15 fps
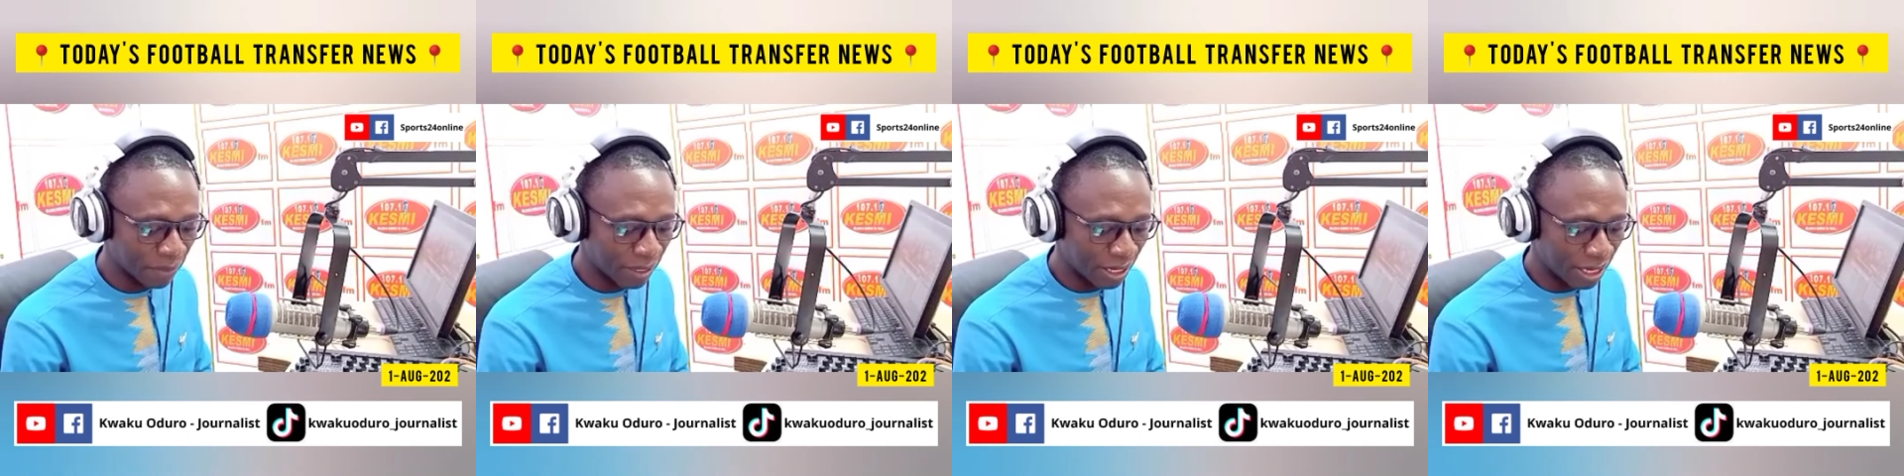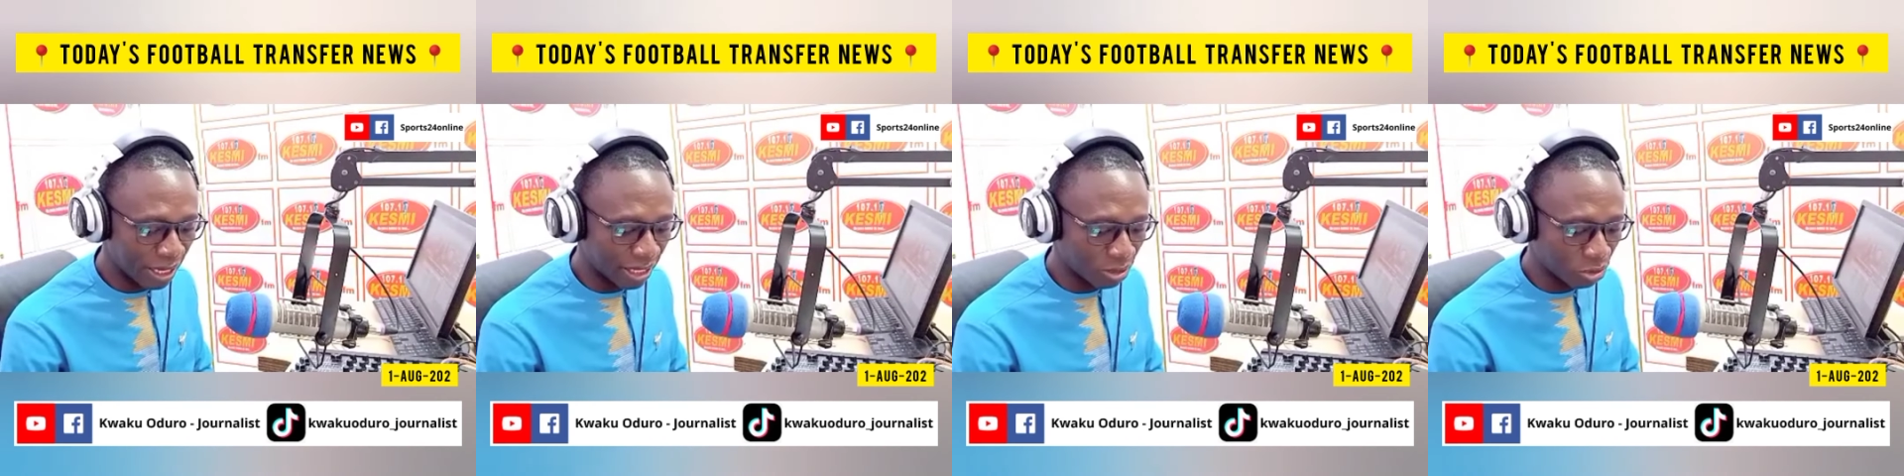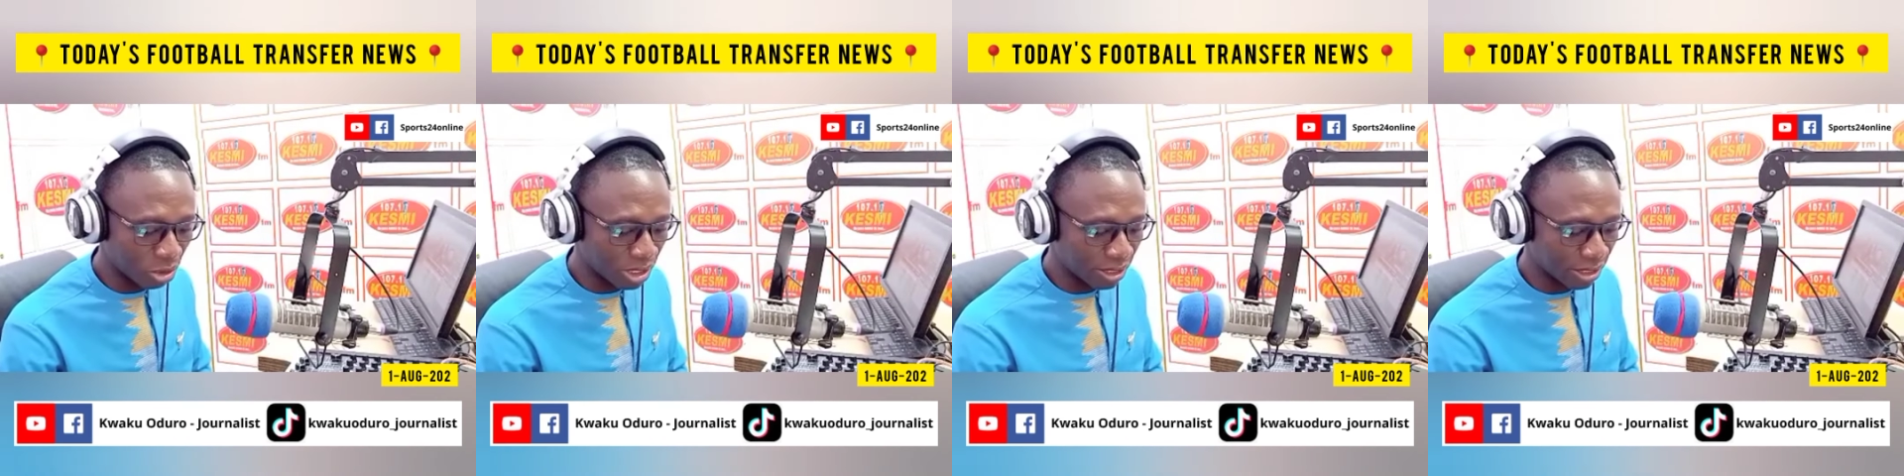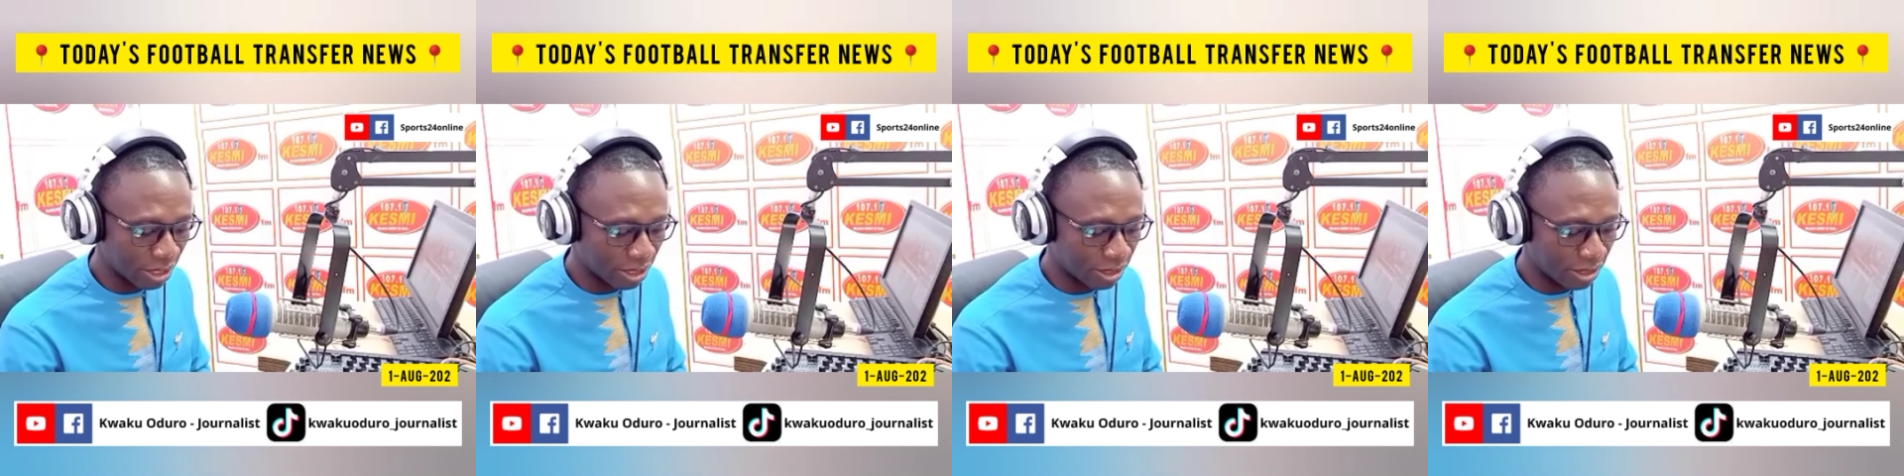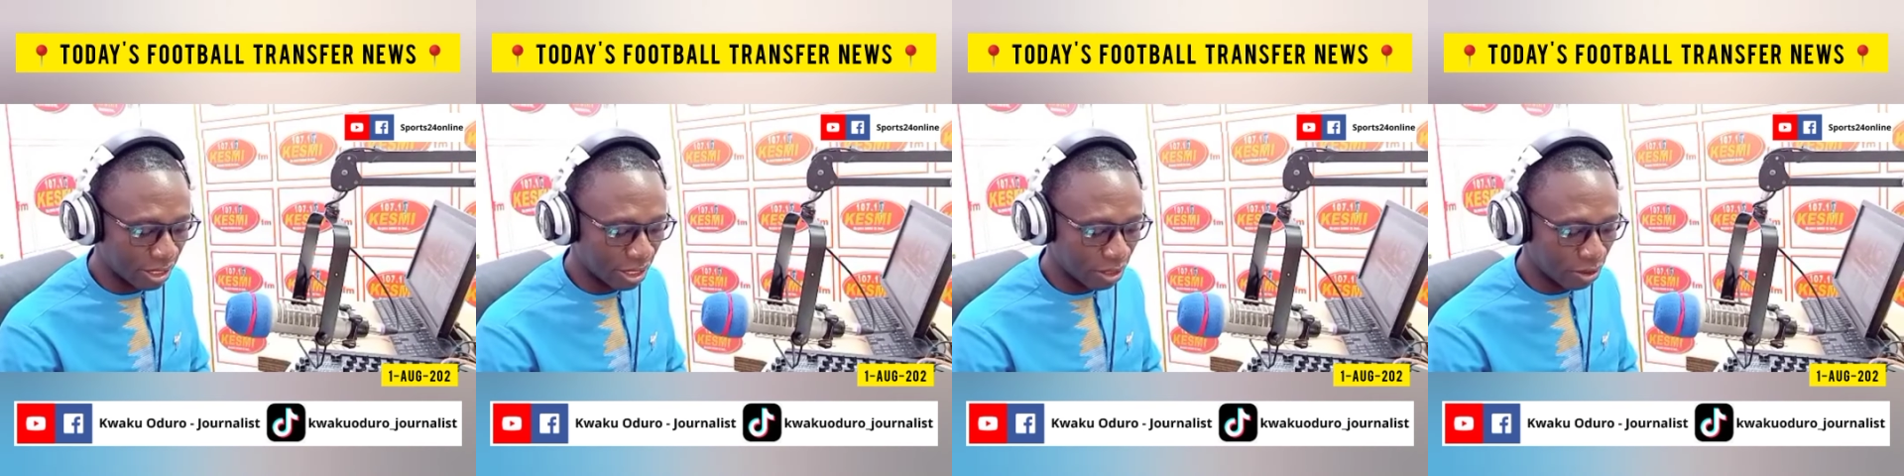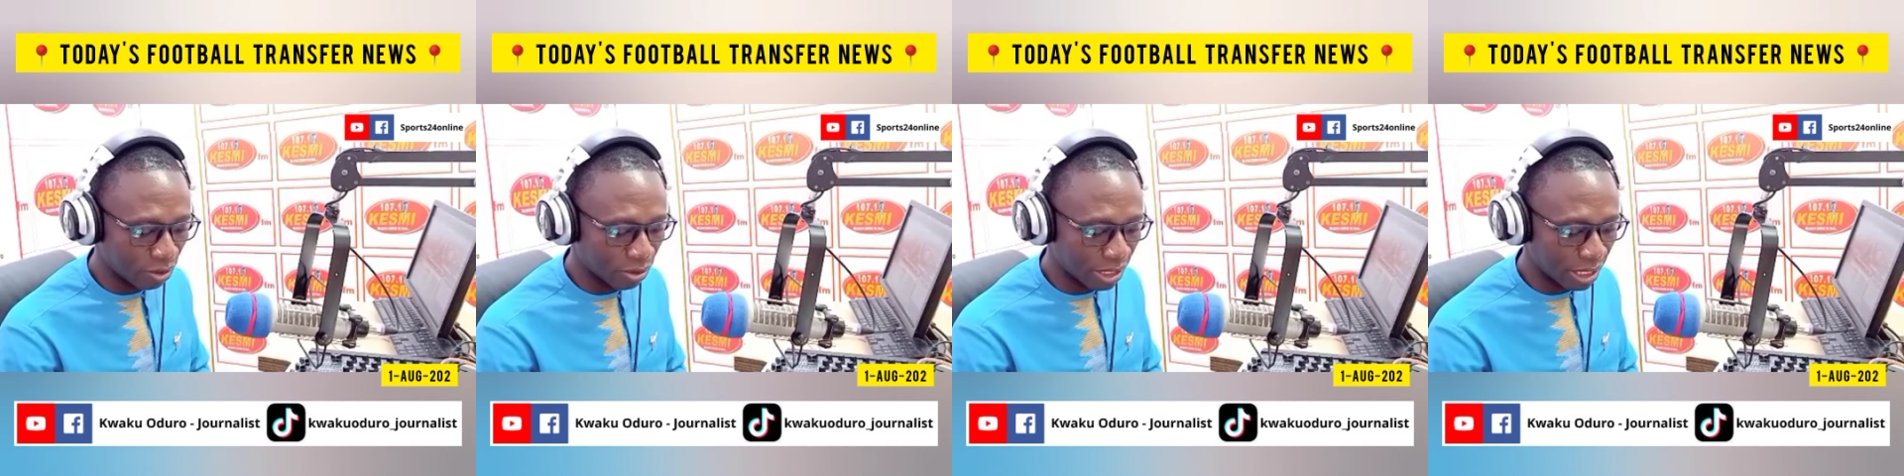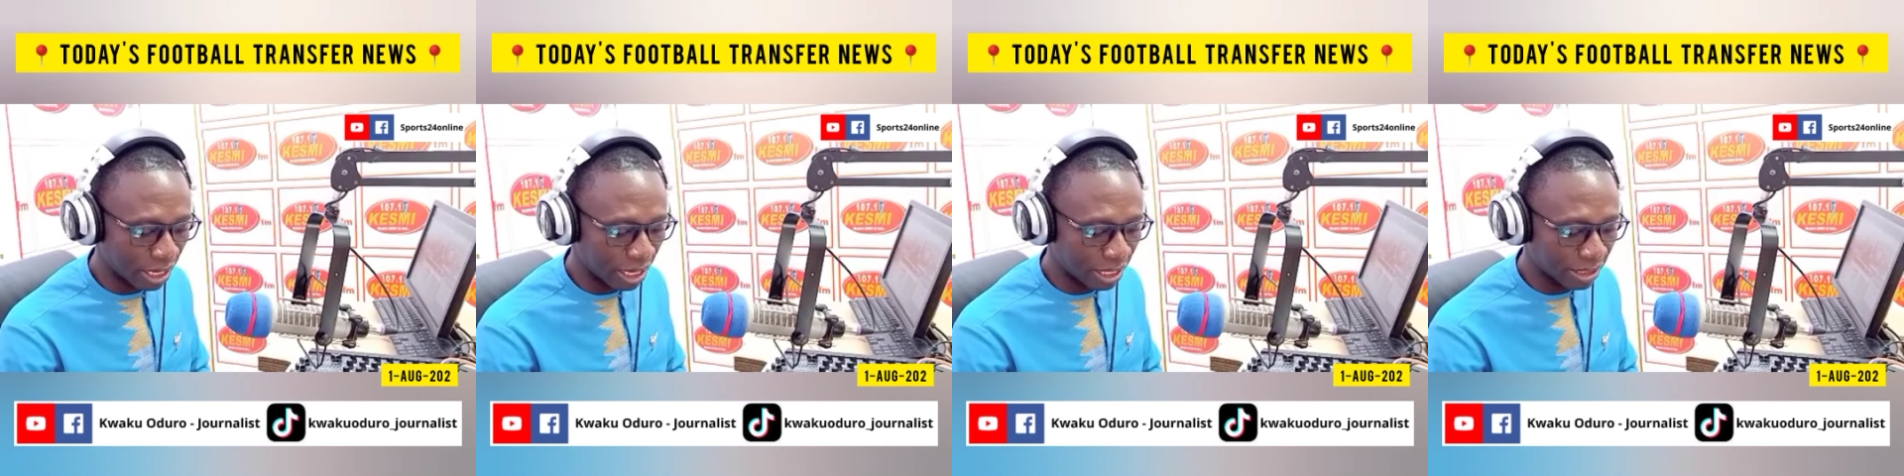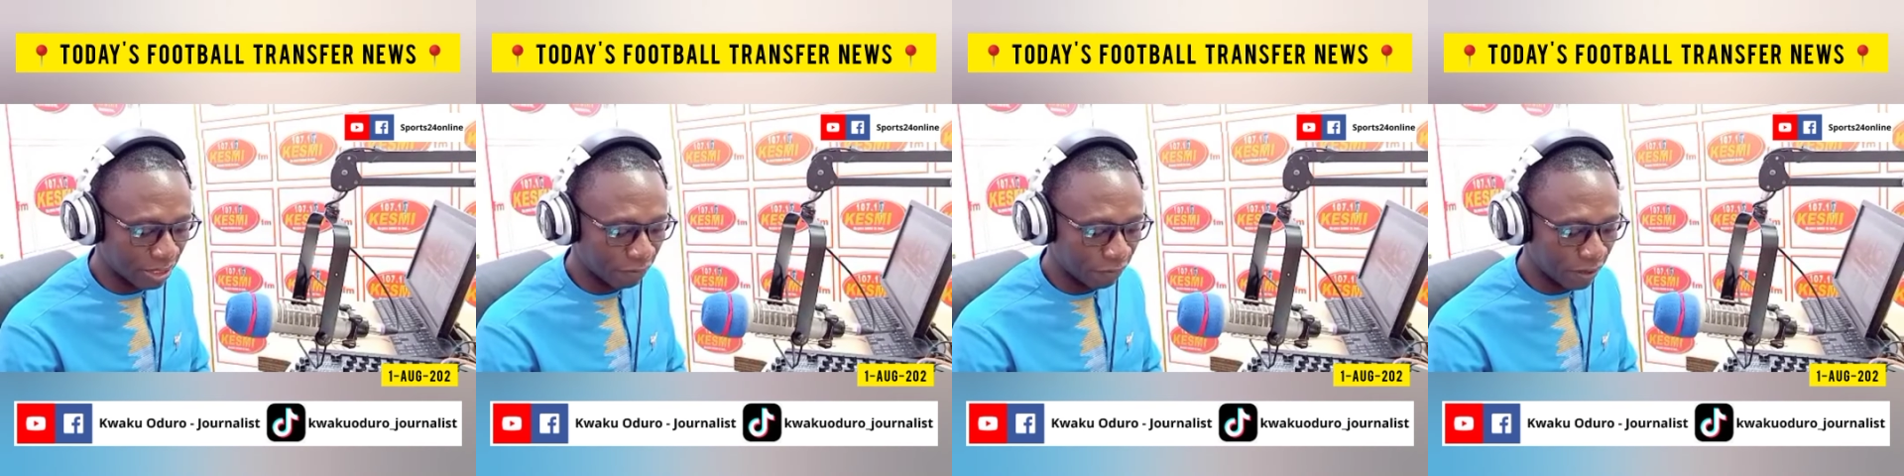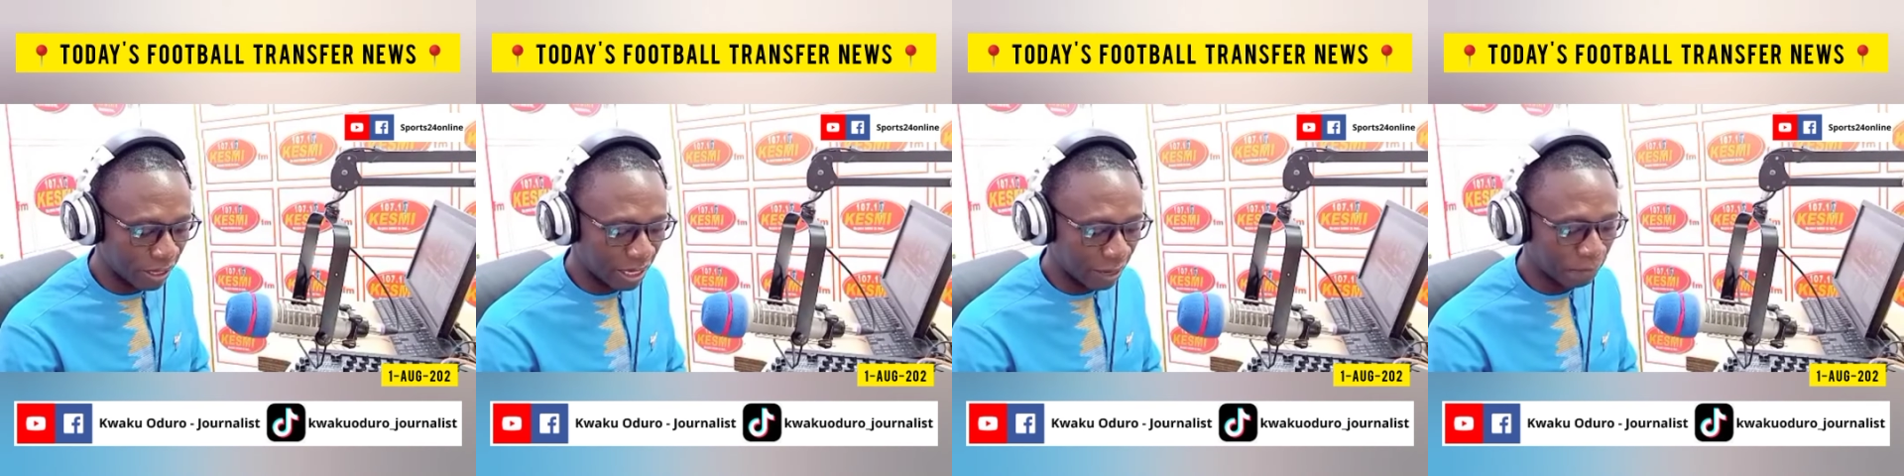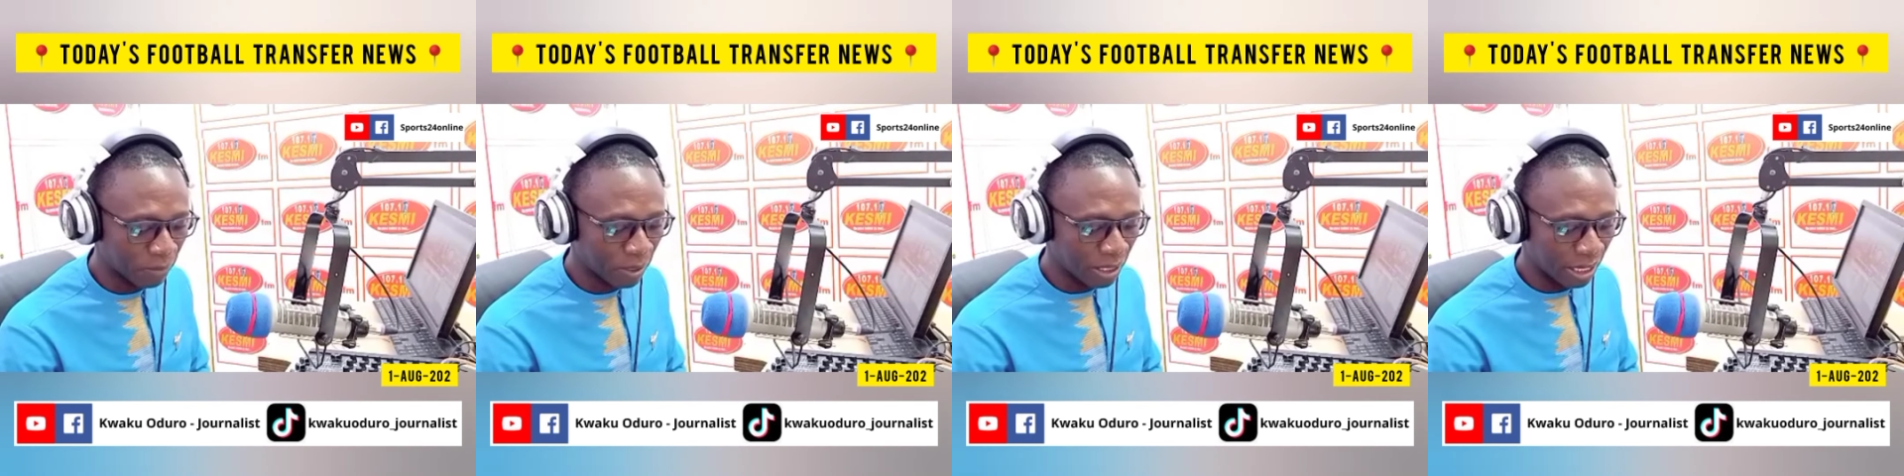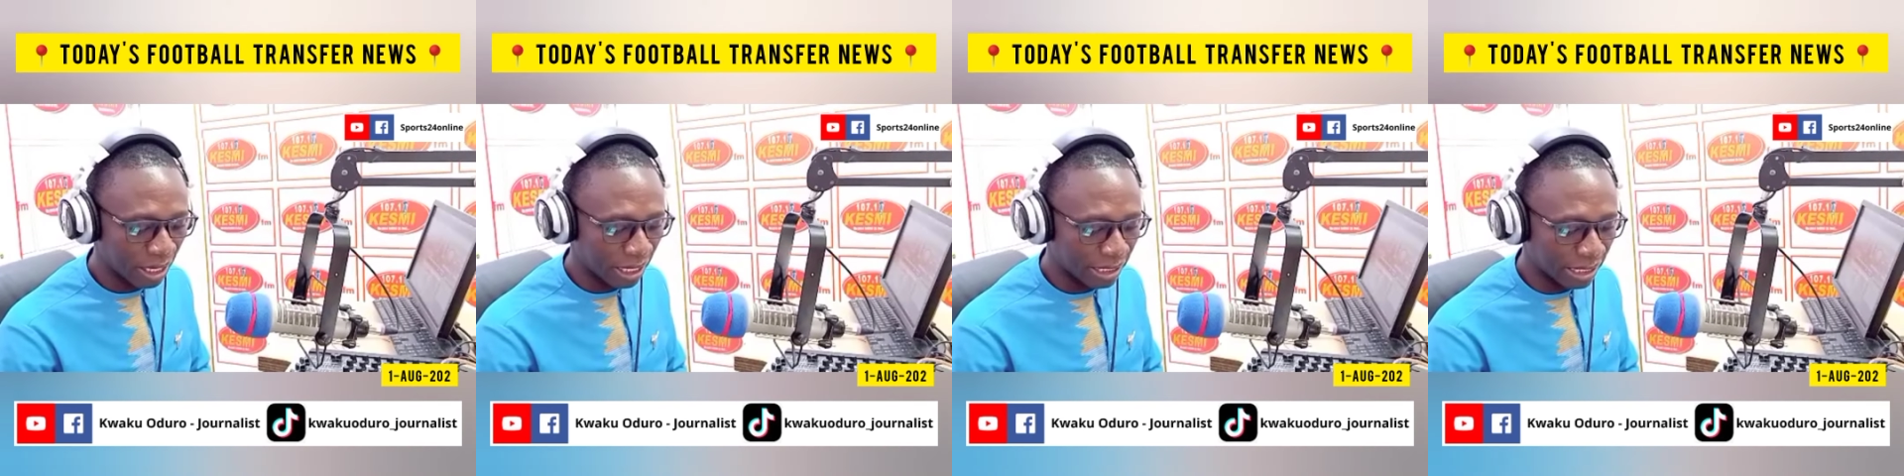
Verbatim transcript: and the 26 year old Netherlands defender uh,